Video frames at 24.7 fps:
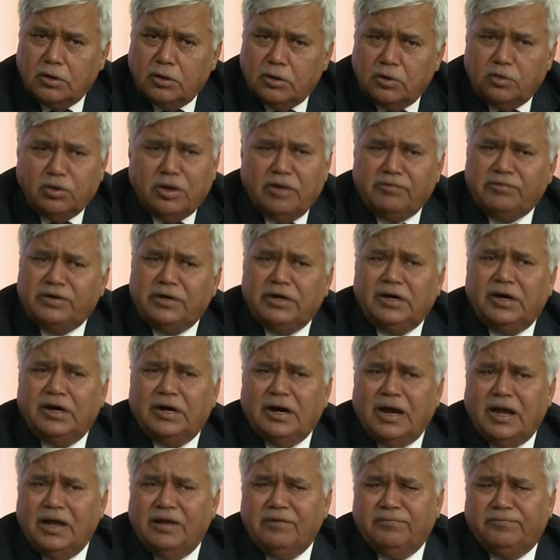Everyday
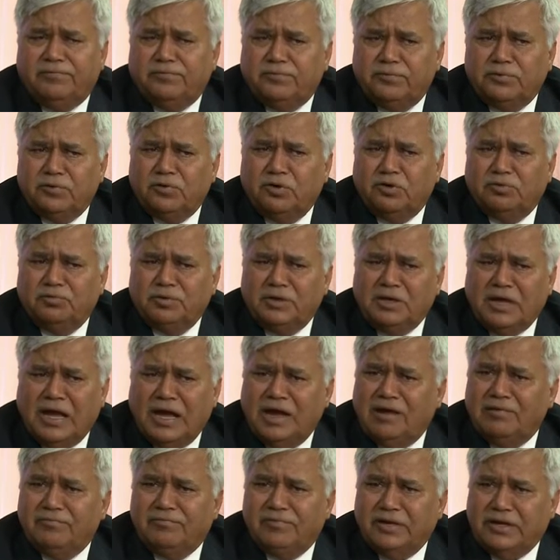life, we
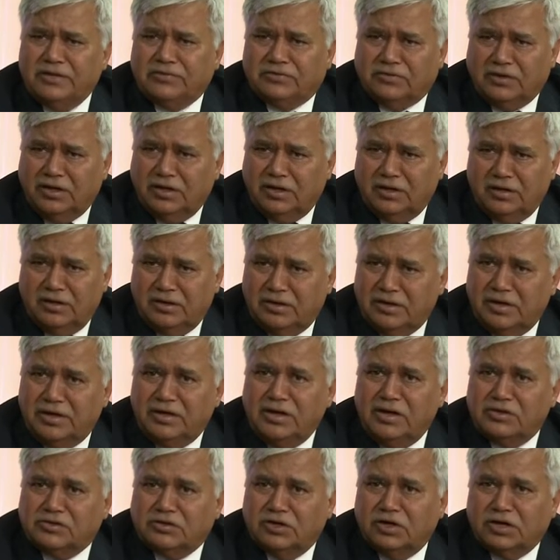have, let's say,
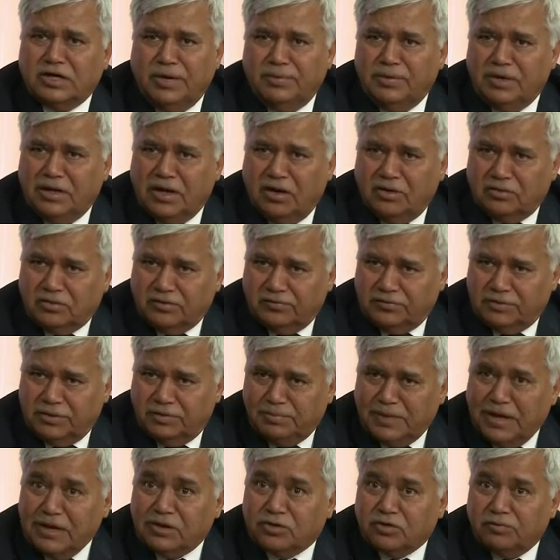radiation coming out of the
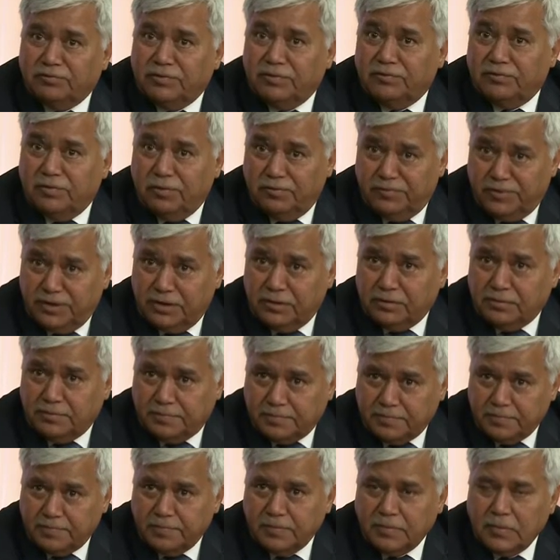microwave oven.
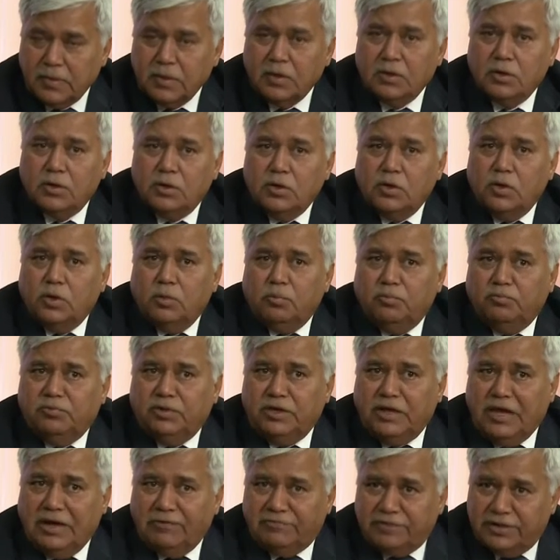
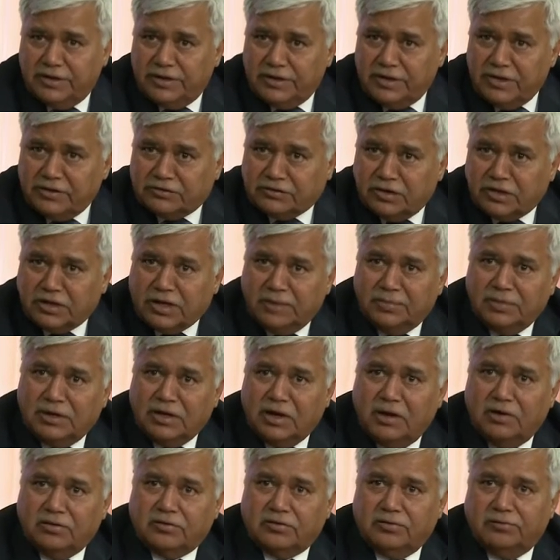We have radiation coming
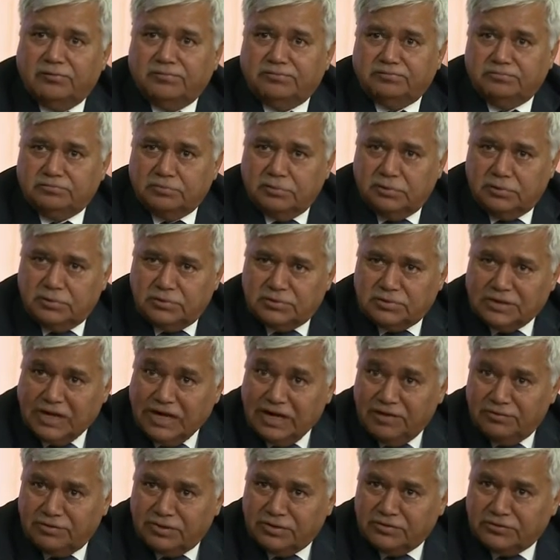out of
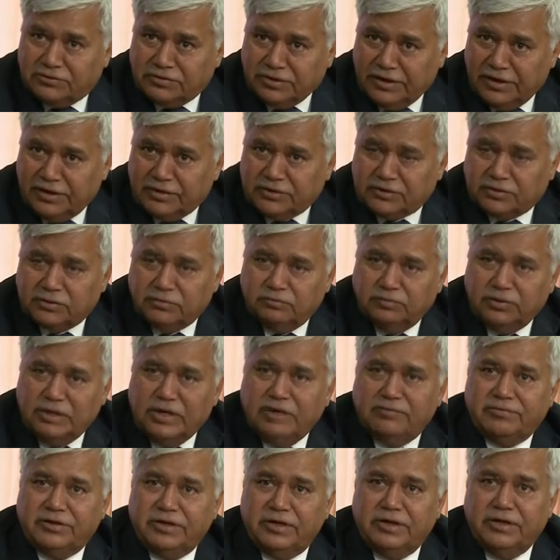television sets. We
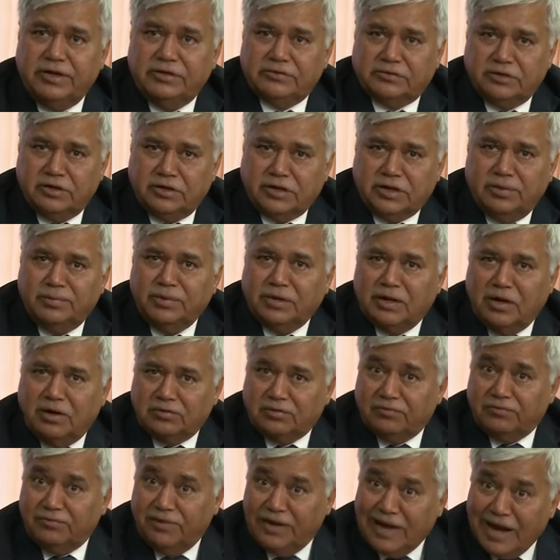have radiation coming
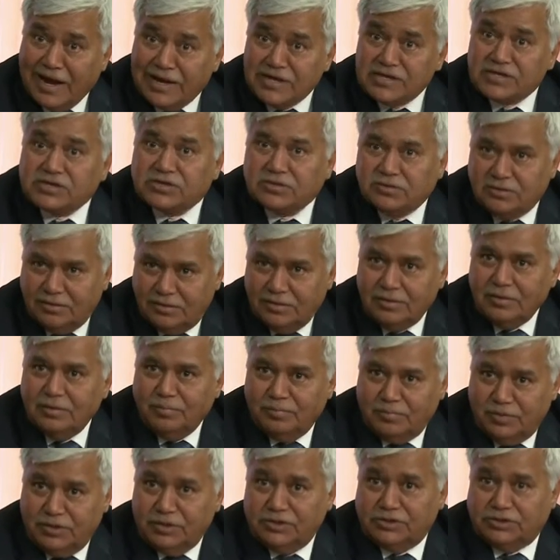out of light
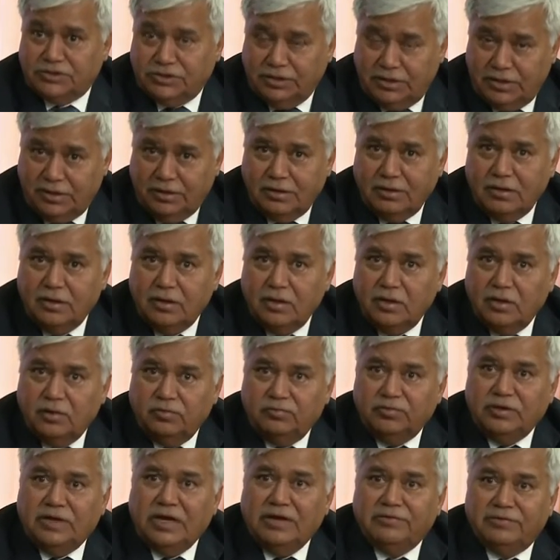per se.
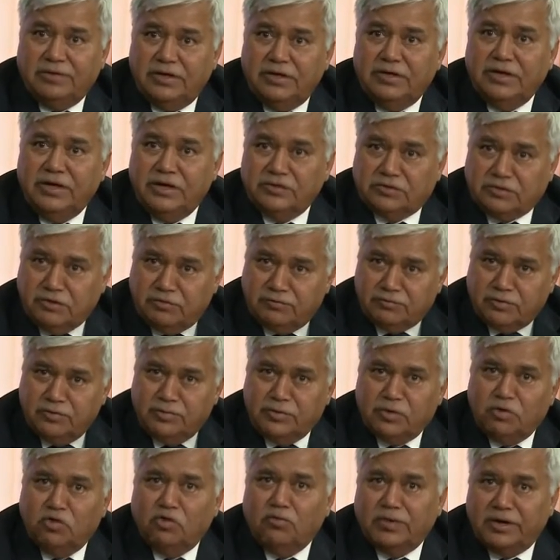We have radiation from
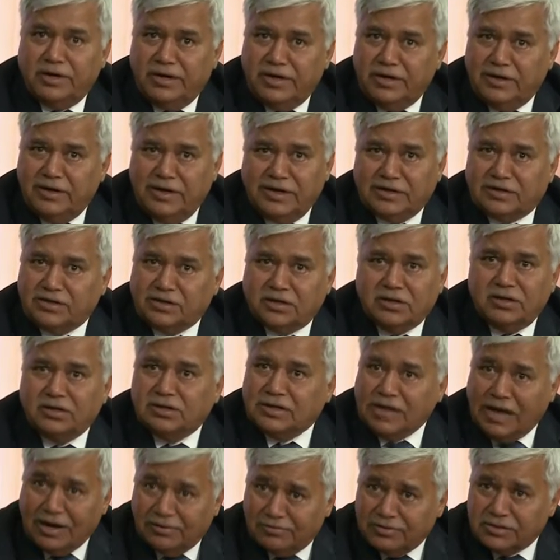the overhead electrical
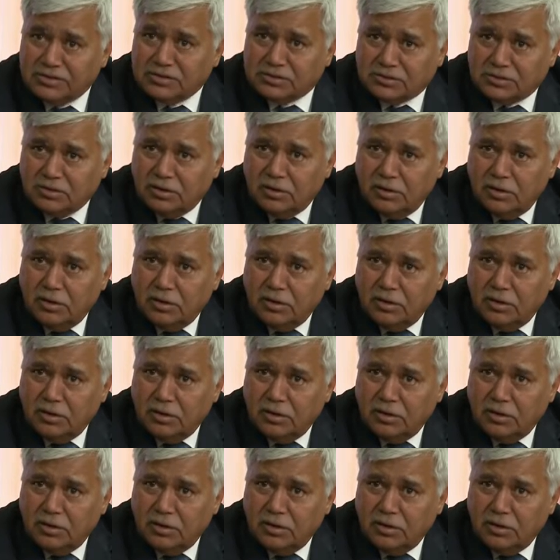towers.